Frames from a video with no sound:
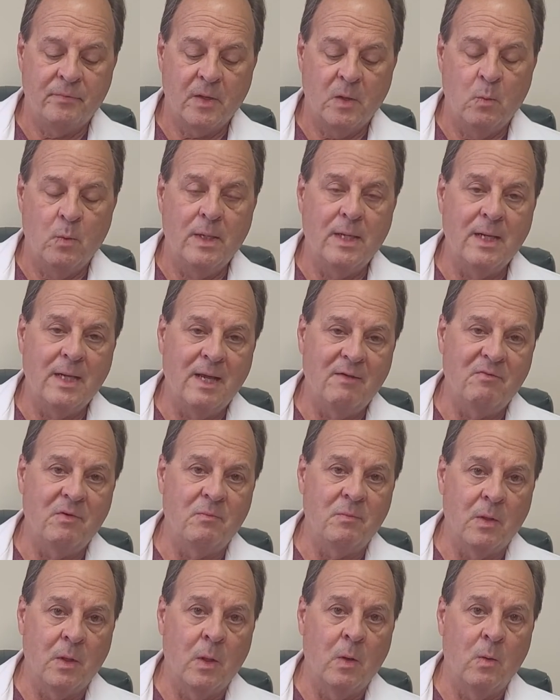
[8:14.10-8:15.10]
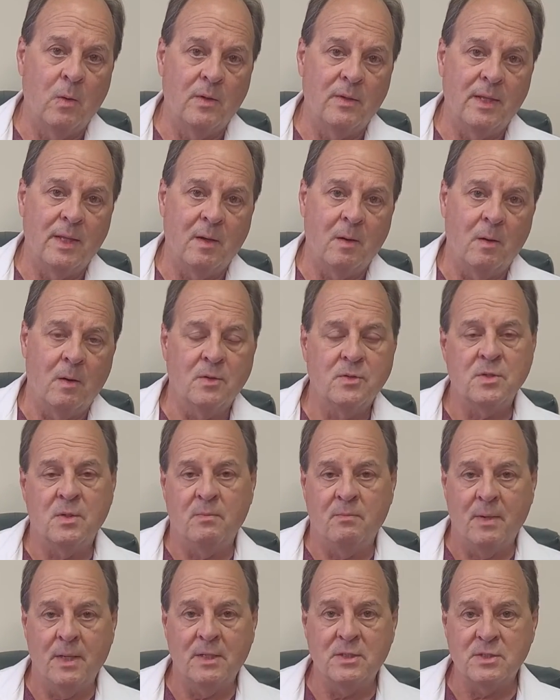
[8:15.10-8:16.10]
We can have them lower that arch or
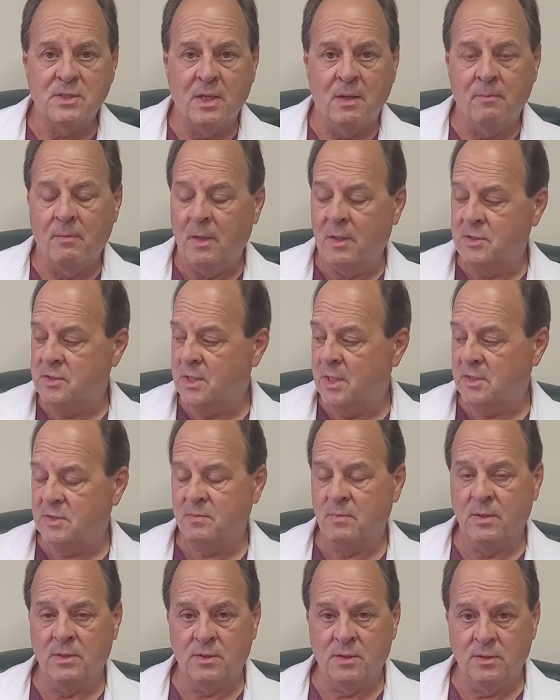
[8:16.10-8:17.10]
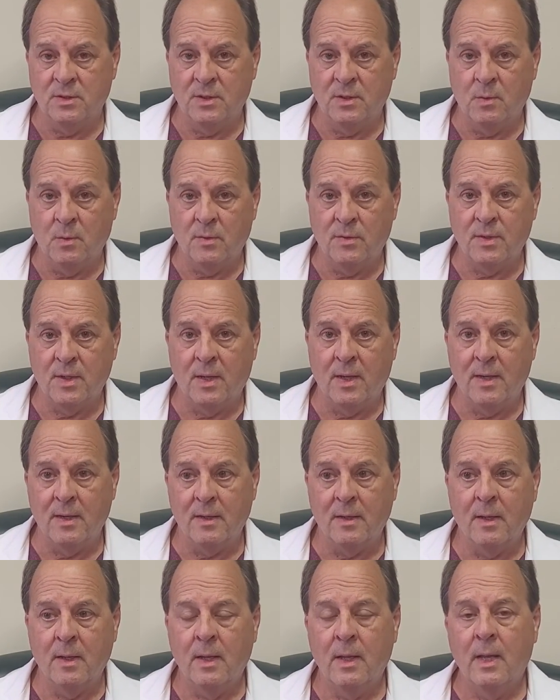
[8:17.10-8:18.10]
make some adjustment to the
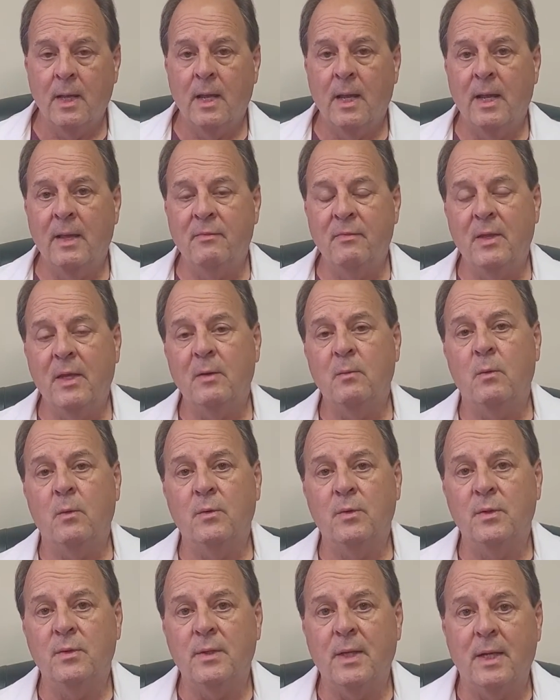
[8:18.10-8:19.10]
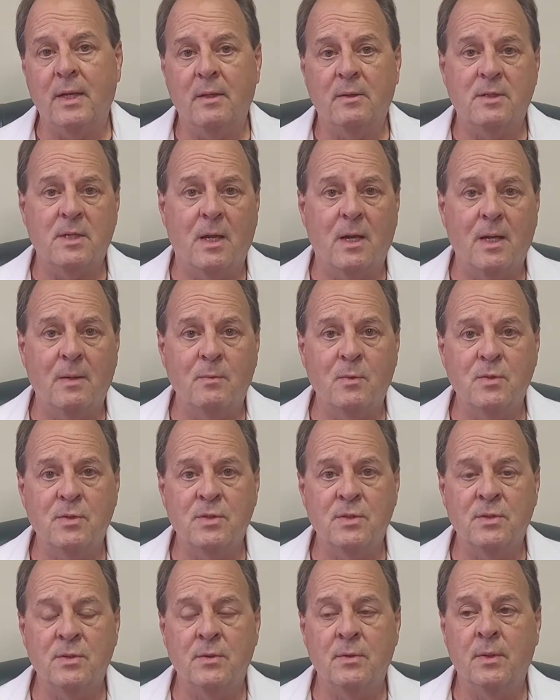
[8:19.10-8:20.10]
orthotic. And they will do that a time or
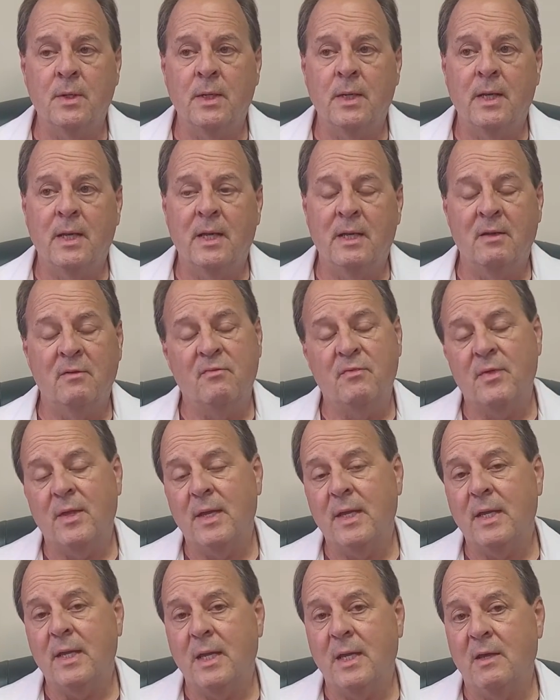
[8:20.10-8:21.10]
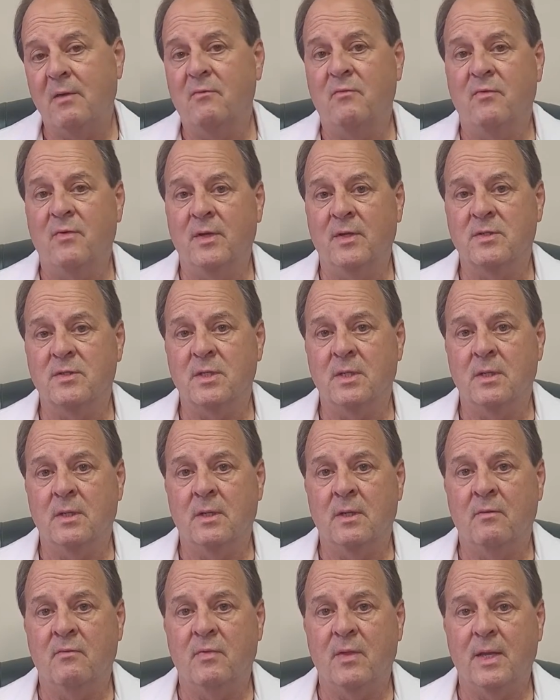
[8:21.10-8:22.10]
two, and if they can't fix it,
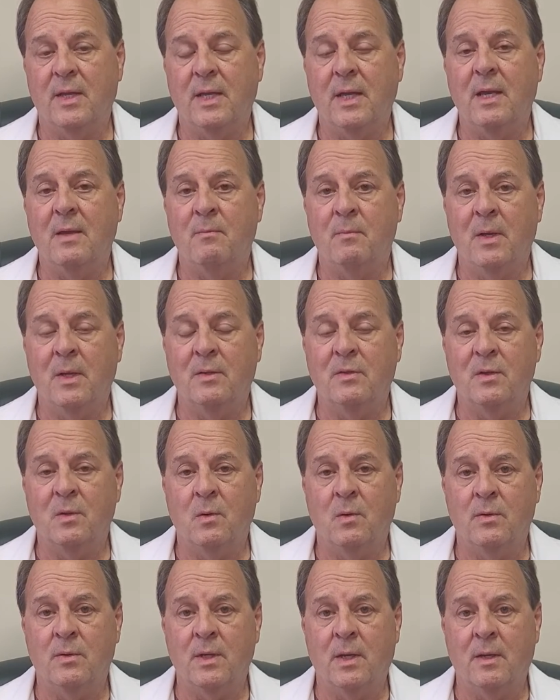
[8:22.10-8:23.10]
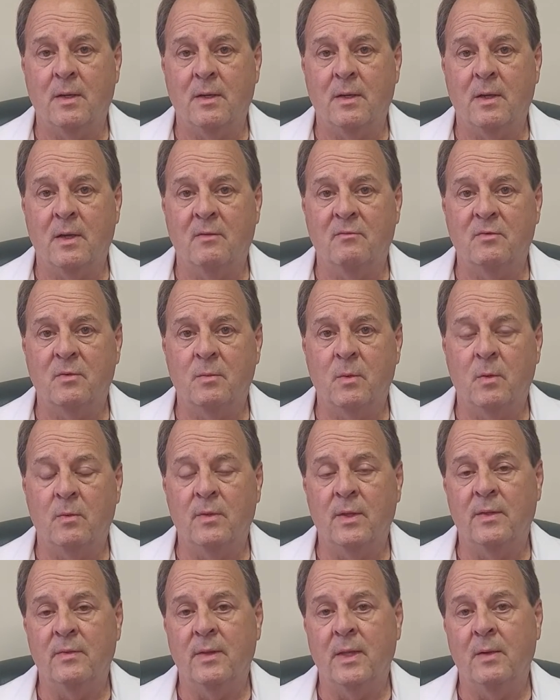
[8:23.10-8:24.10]
if they can't make the orthotic comfortable,
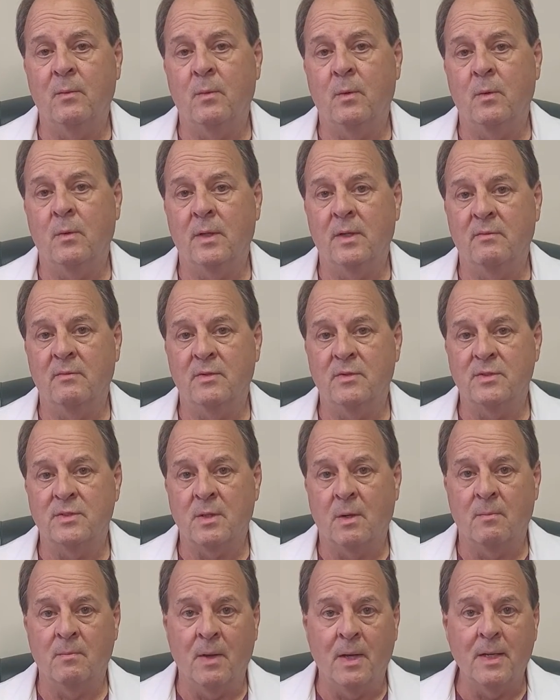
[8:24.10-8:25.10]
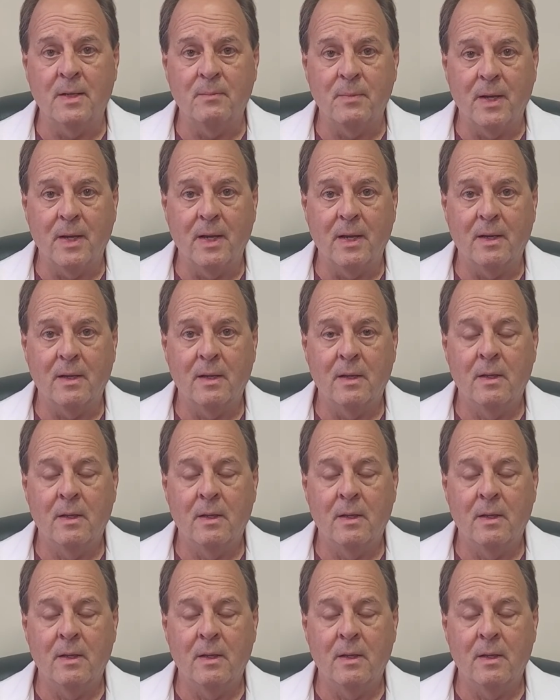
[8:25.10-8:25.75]
then they will give us our money back.